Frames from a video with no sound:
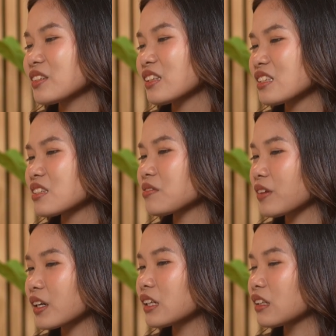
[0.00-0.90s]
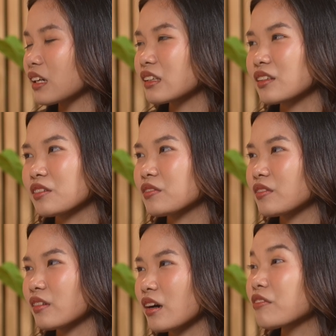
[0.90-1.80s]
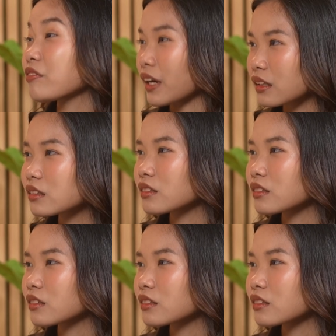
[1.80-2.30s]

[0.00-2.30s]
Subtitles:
that's a very negative effect